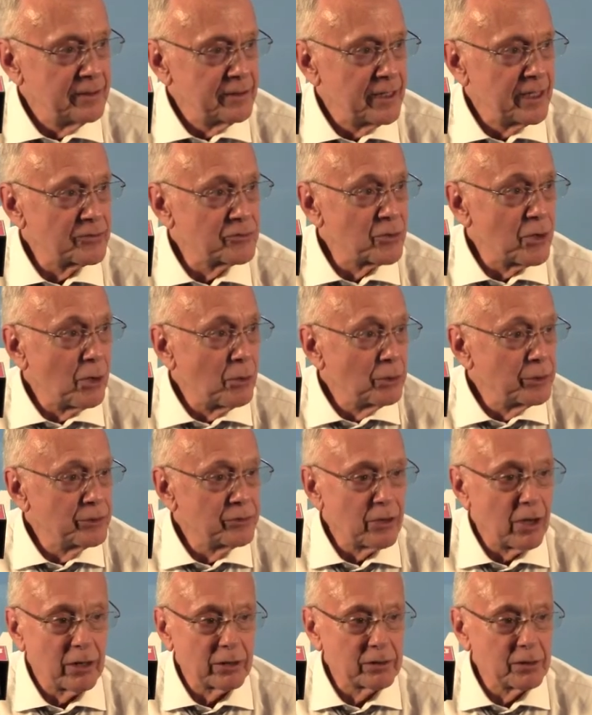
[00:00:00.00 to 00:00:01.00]
that's all we
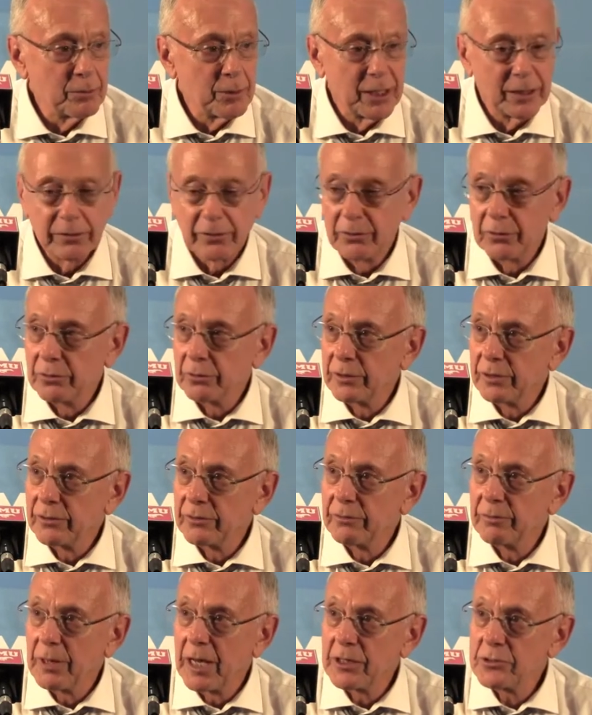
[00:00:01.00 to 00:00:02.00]
talked about doing
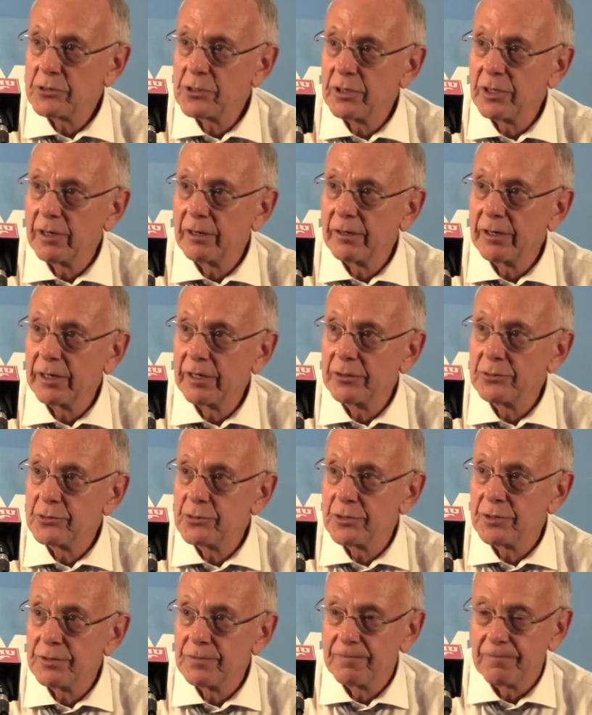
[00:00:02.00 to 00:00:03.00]
is matching their
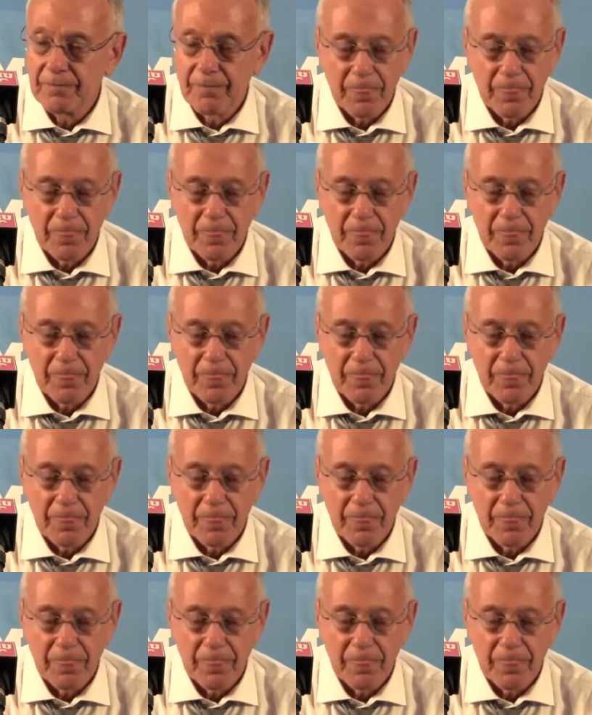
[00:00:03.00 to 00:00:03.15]
energy,